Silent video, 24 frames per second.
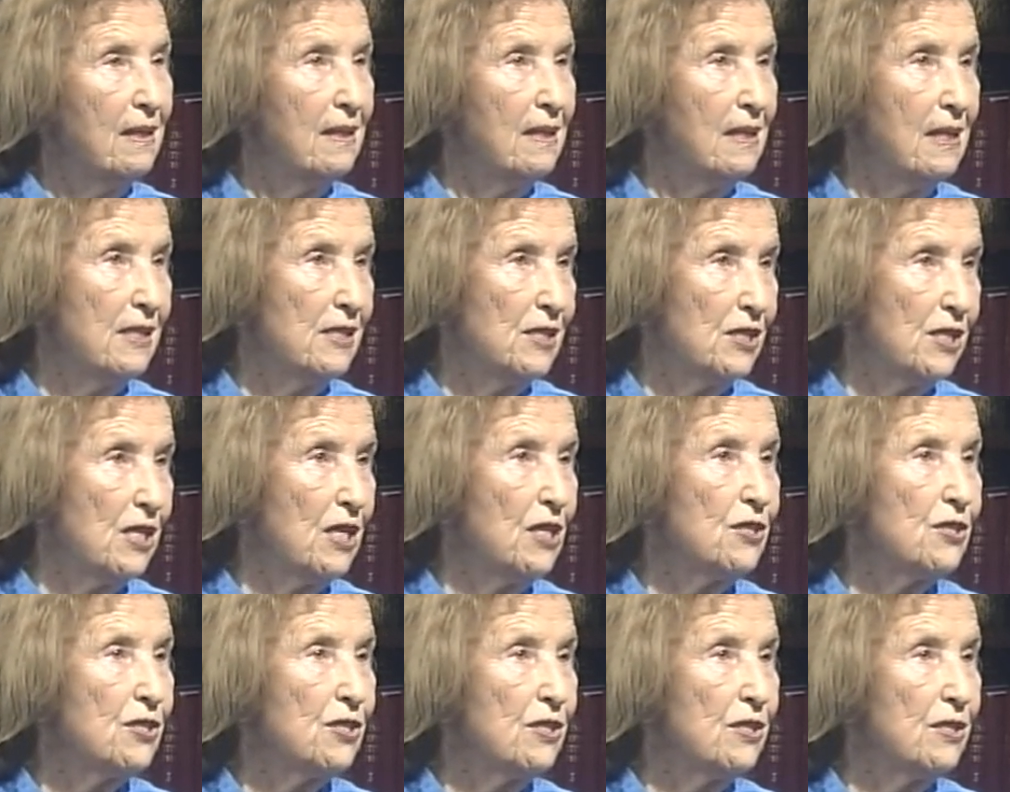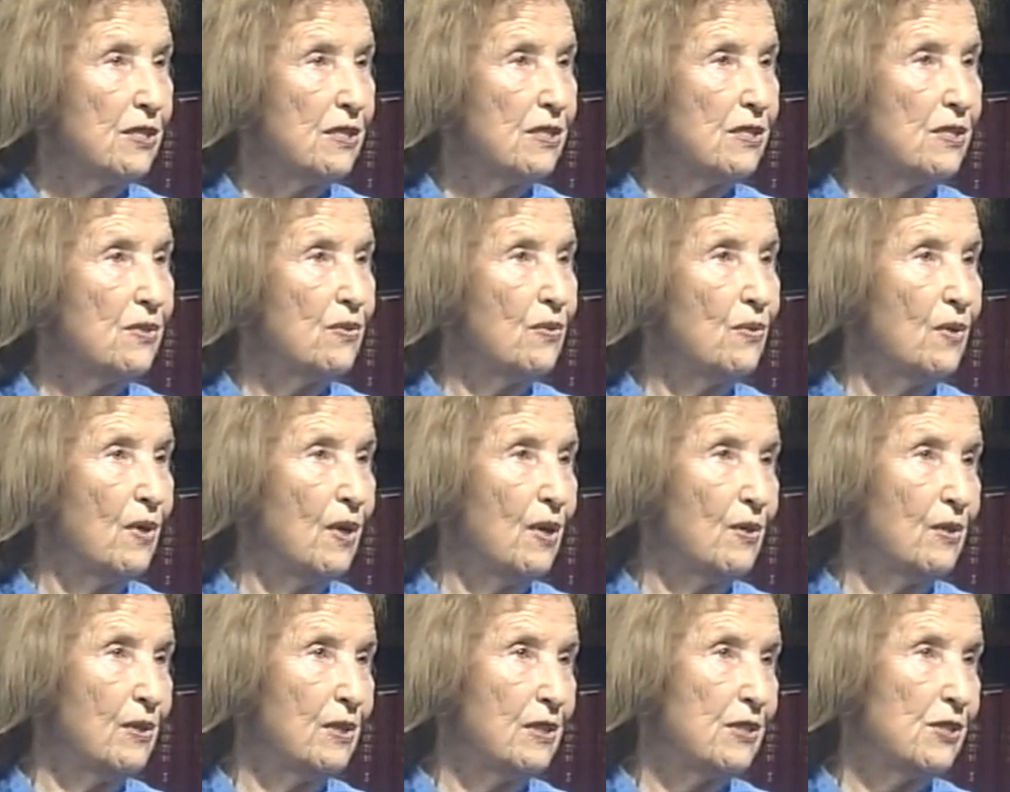decisions to
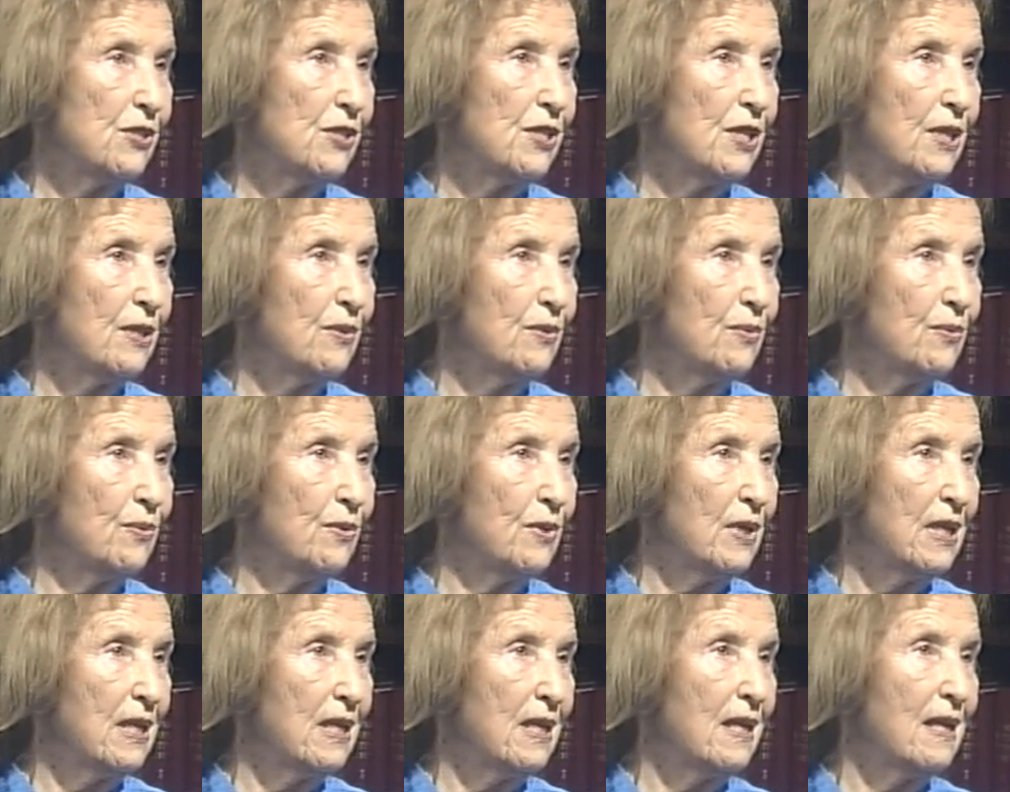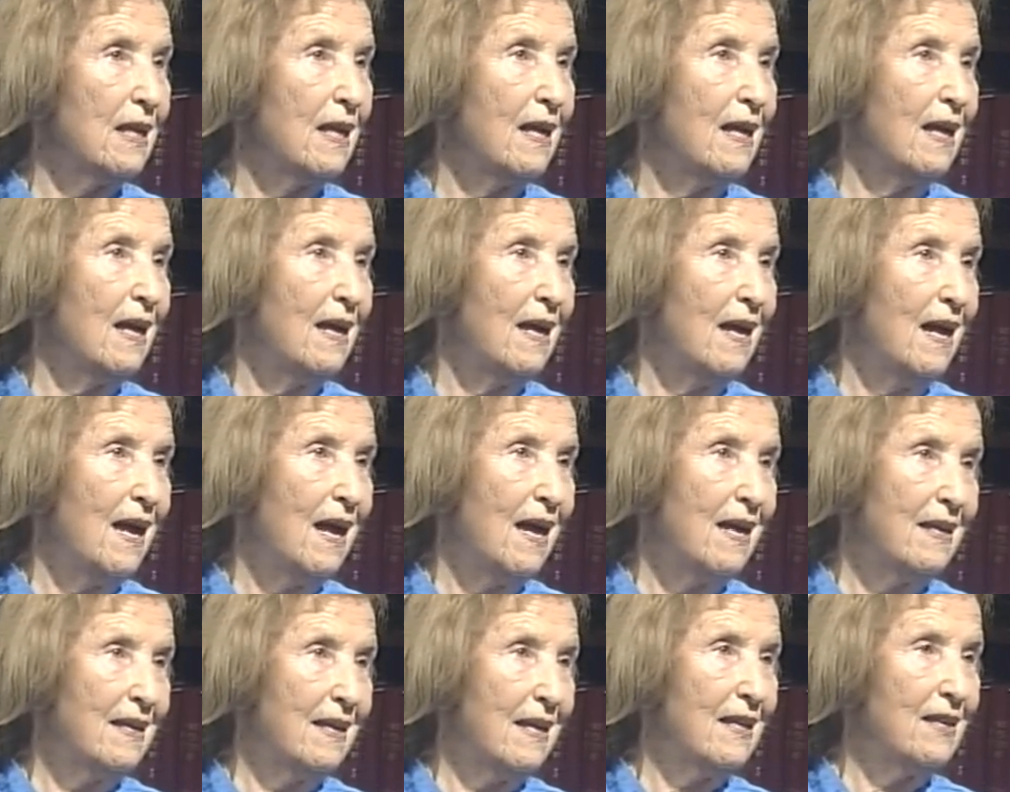our children.
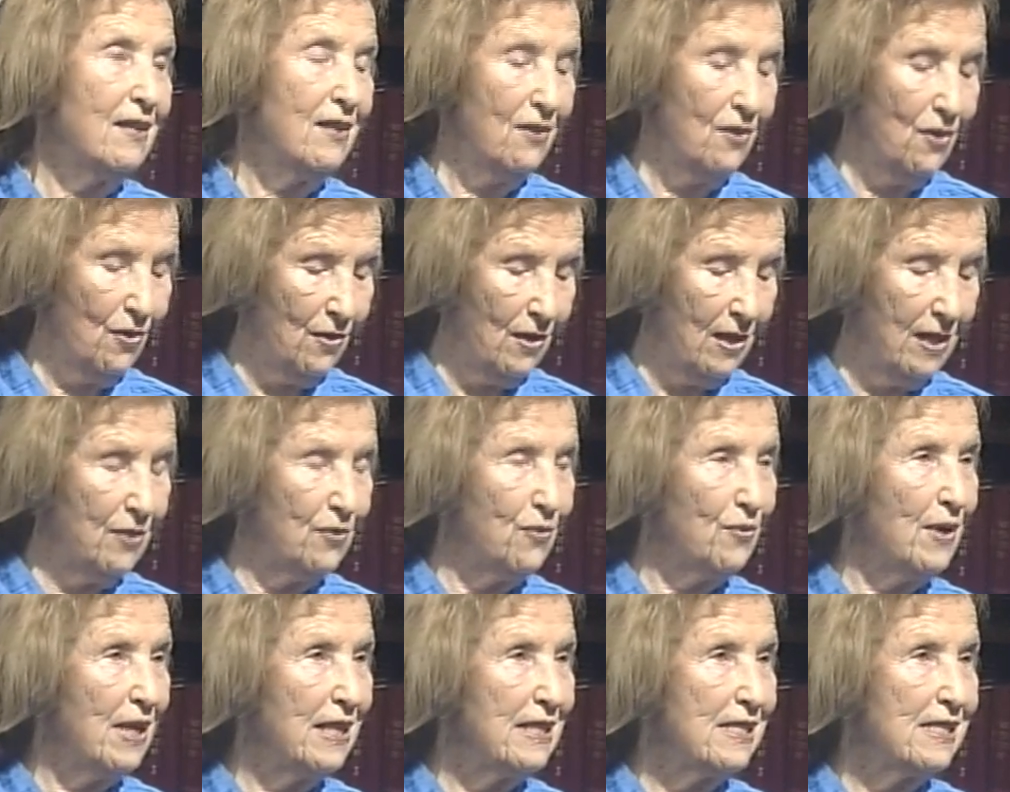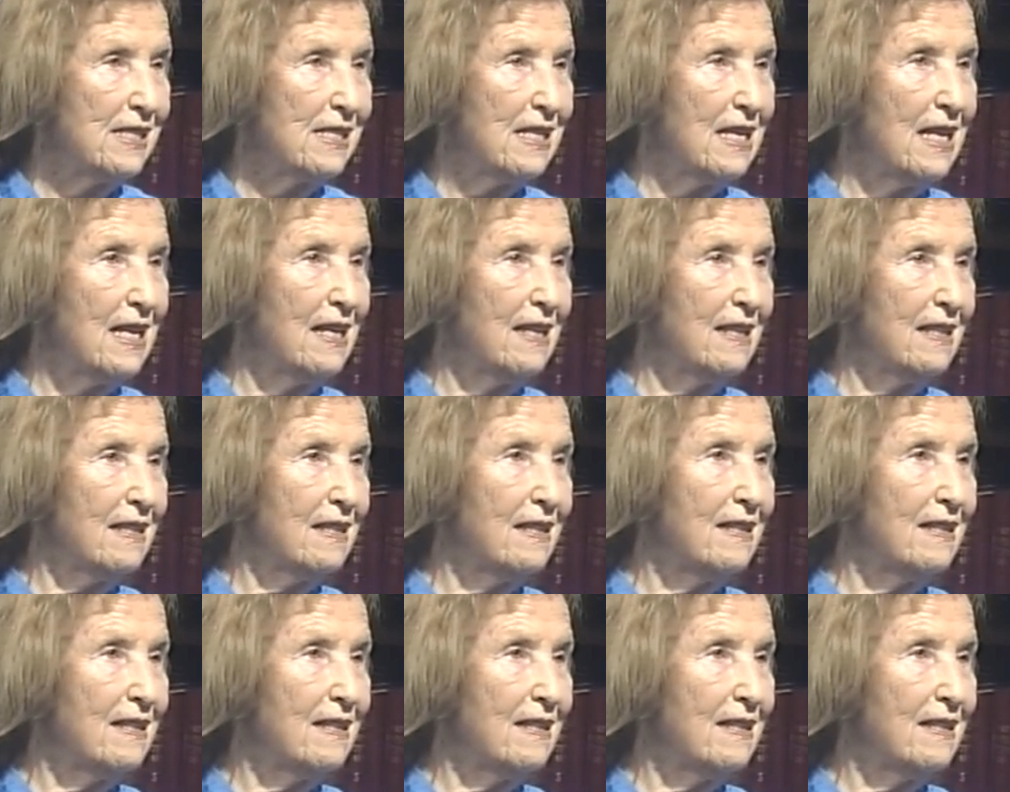Can you address that,